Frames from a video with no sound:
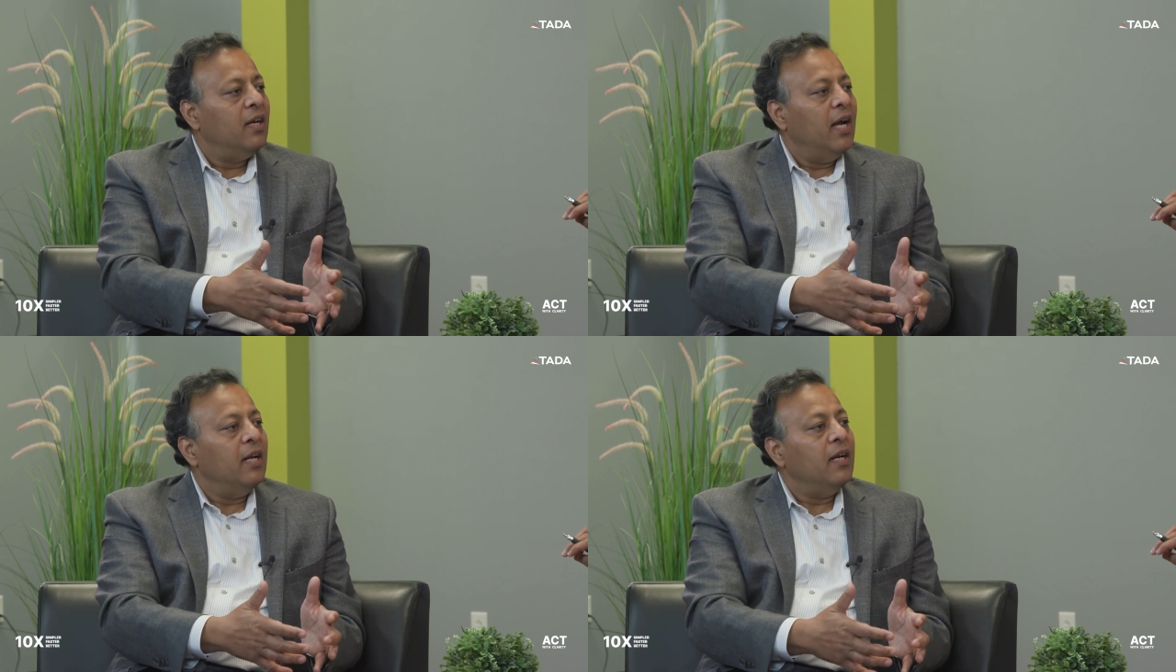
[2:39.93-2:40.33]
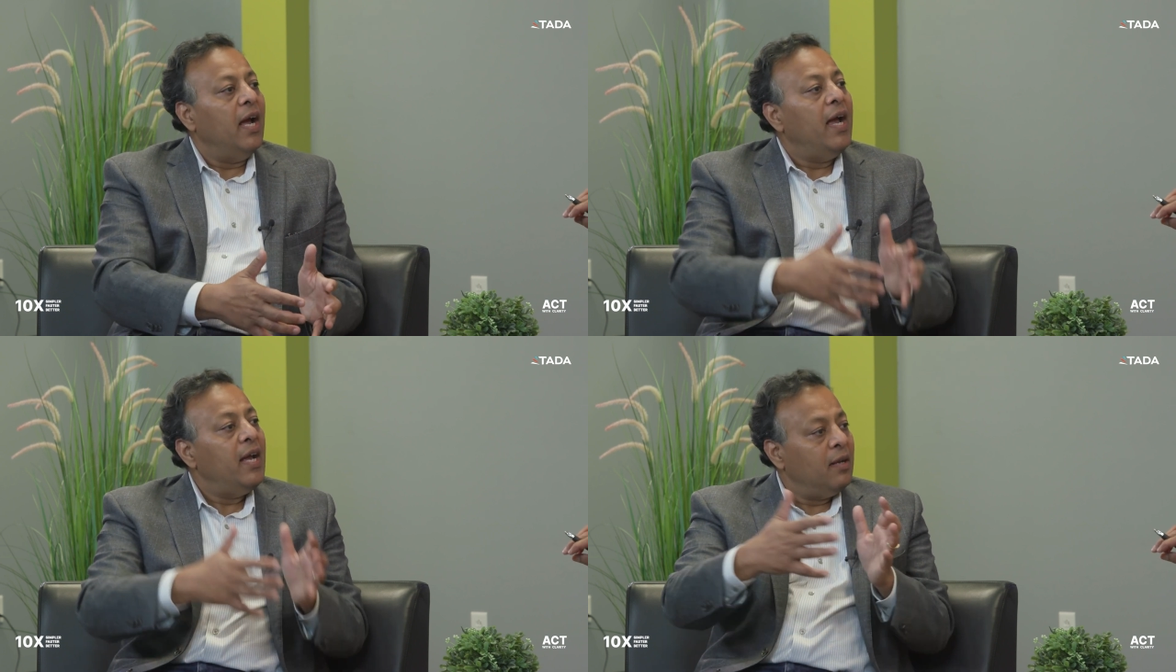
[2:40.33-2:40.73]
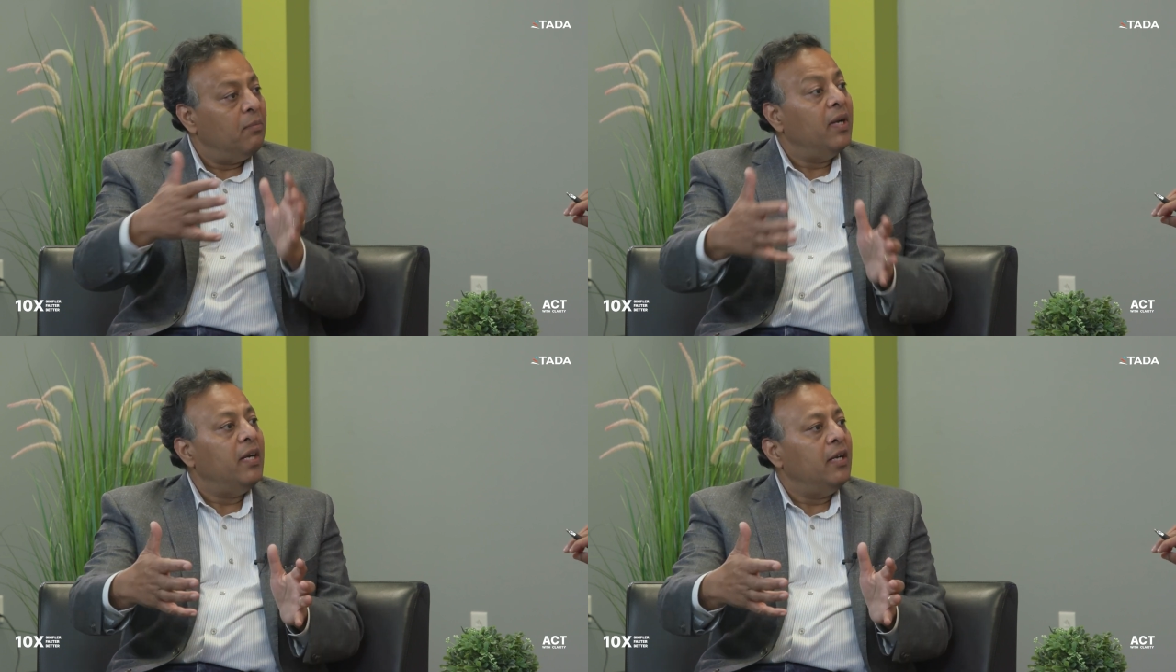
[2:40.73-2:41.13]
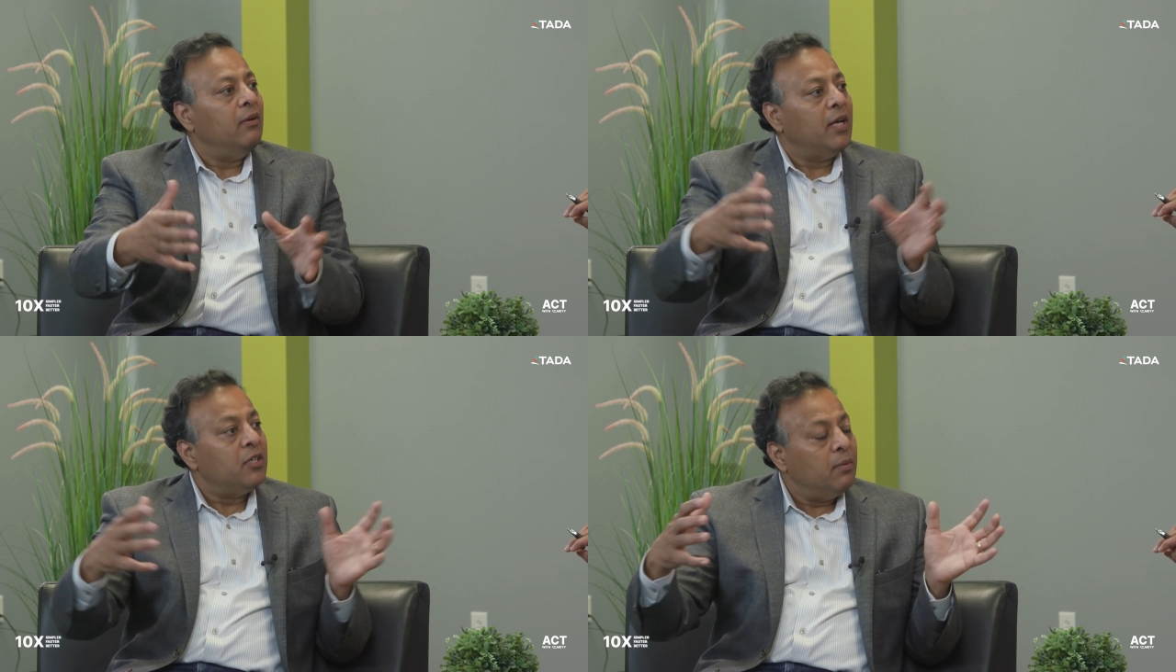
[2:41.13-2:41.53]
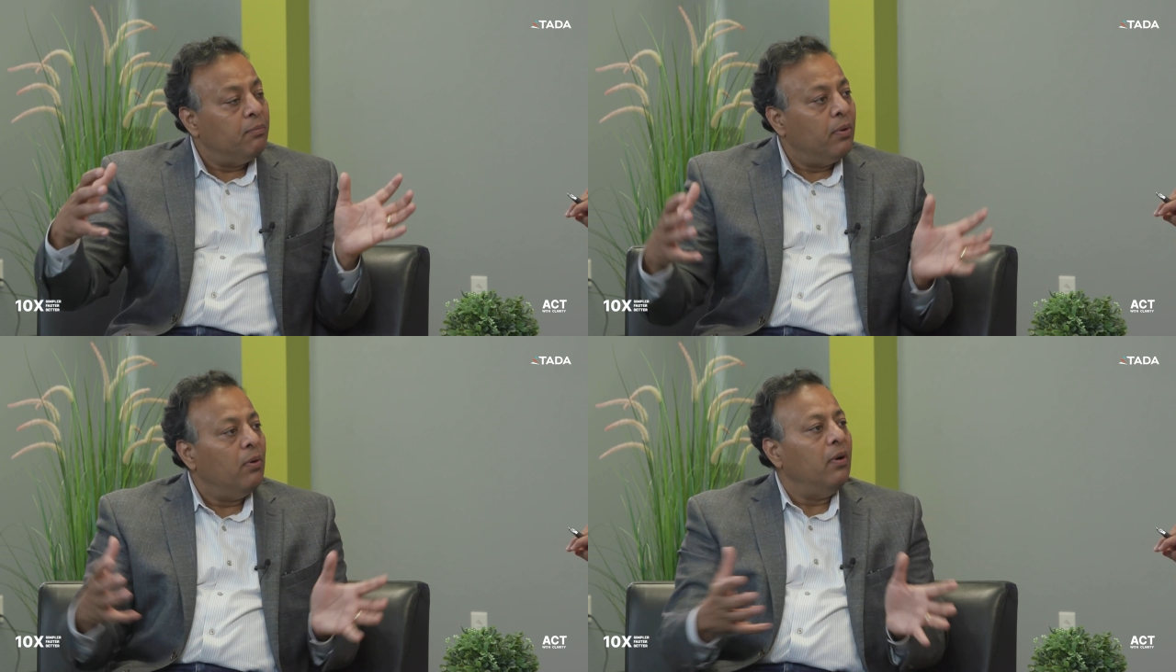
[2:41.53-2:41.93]
And ability to actually
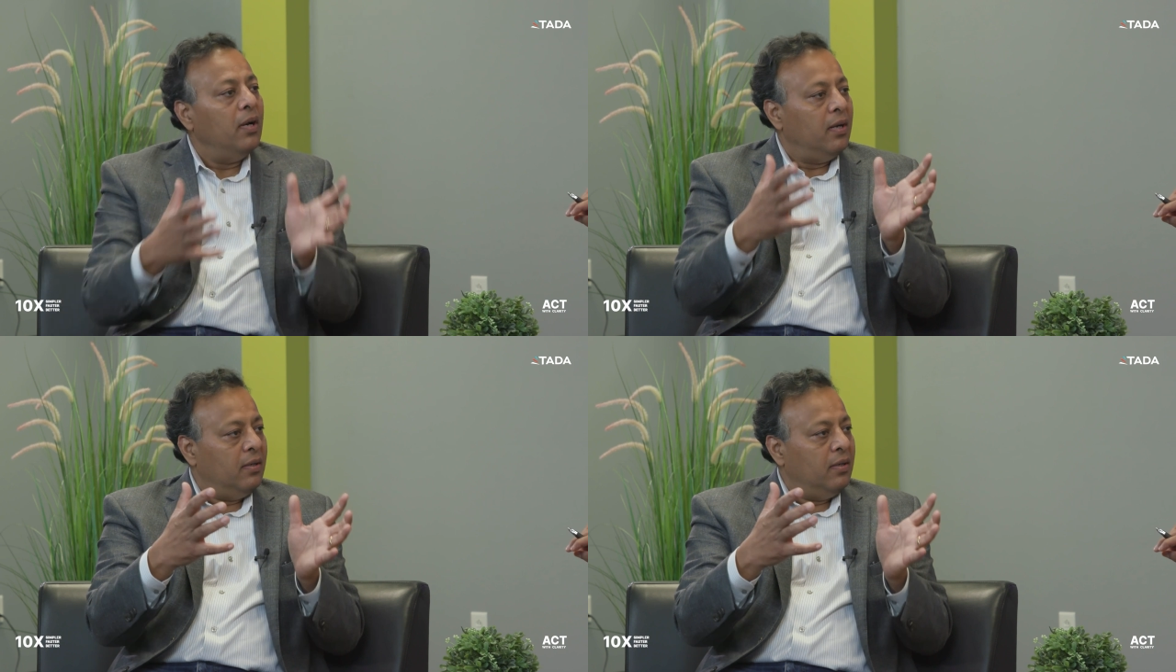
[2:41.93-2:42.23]
pull